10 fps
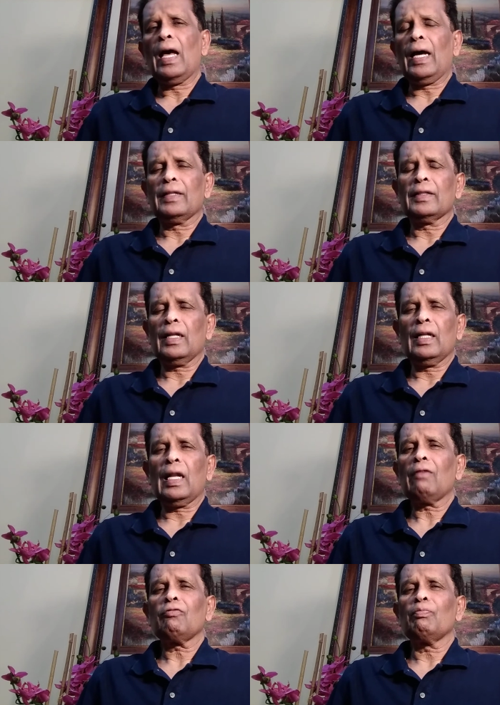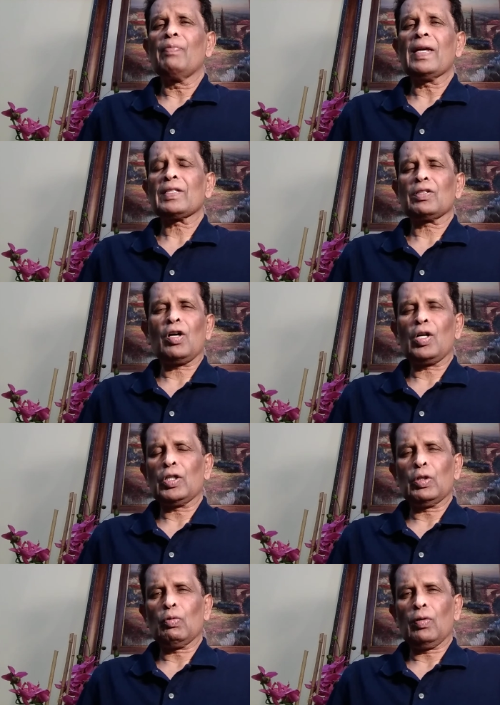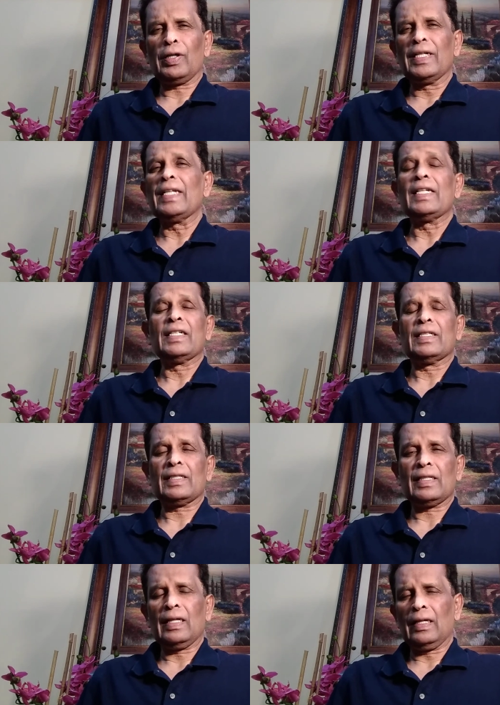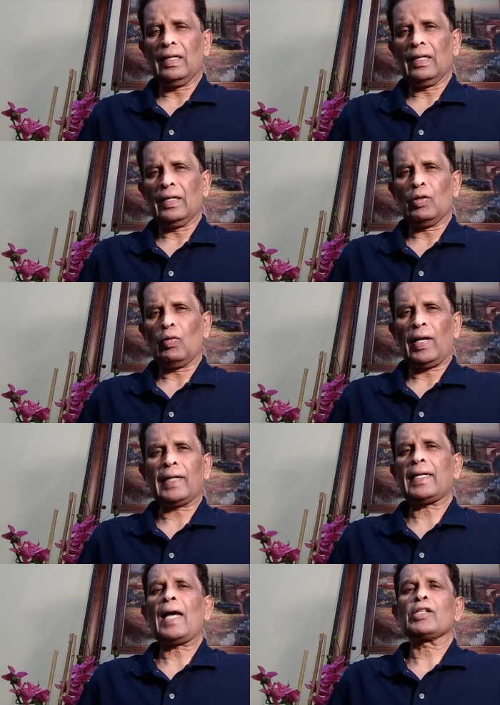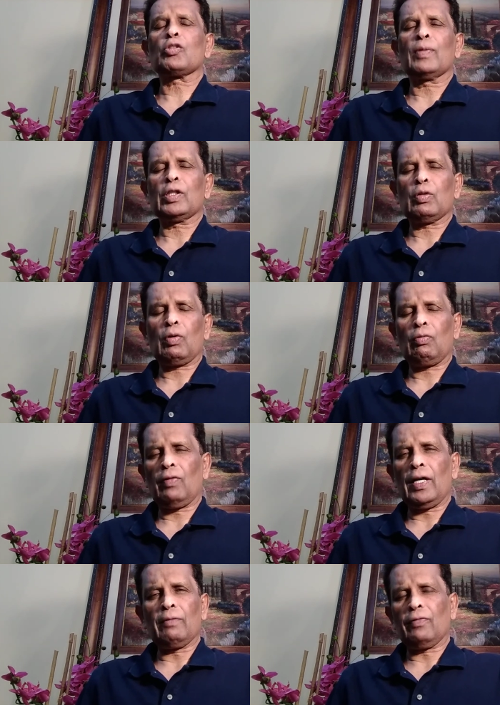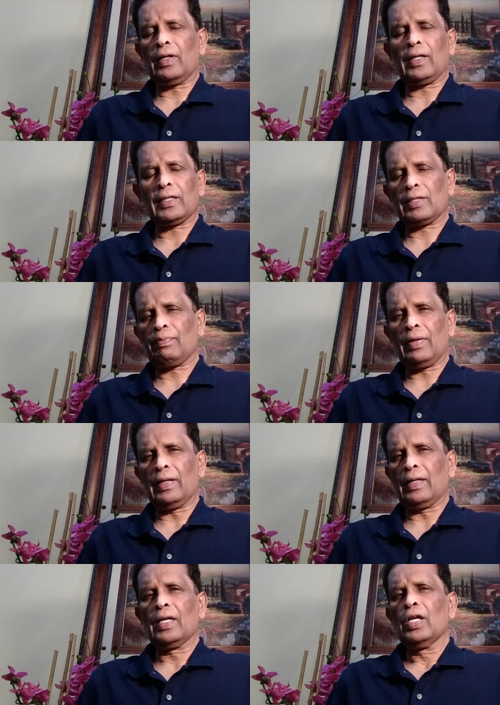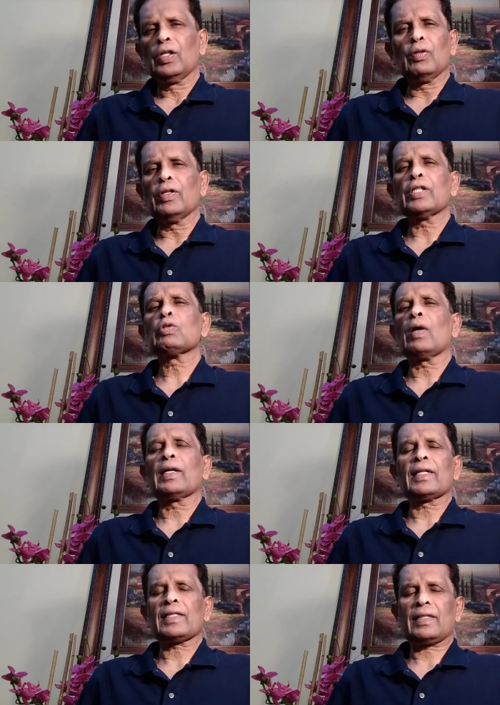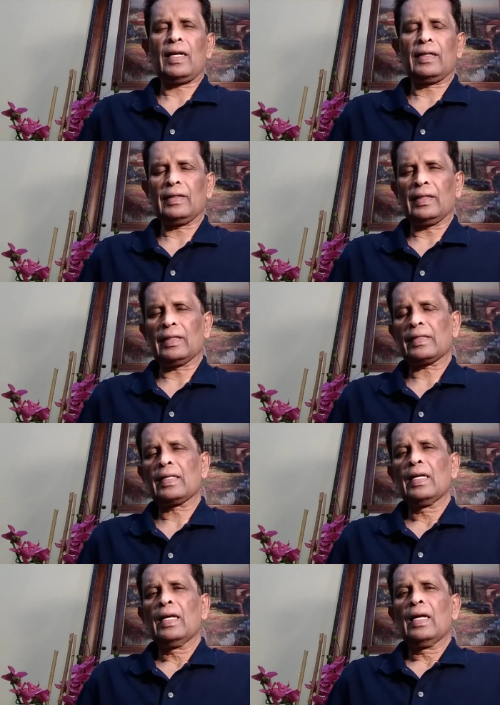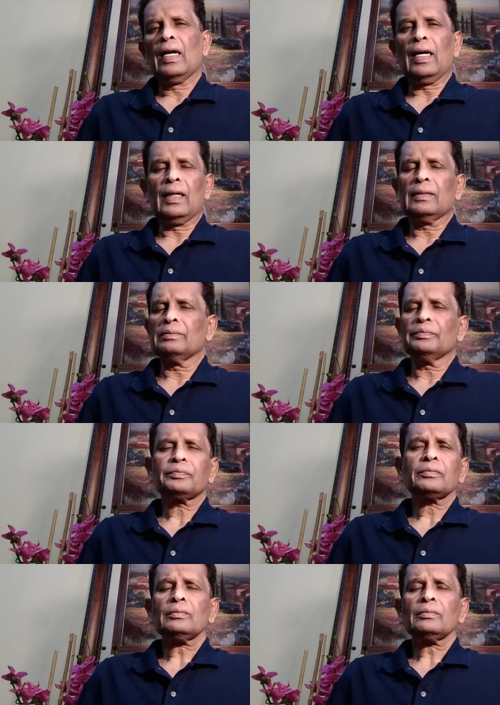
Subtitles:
and the love based on your needs, your attachment to your wife or husband. You need to understand this. And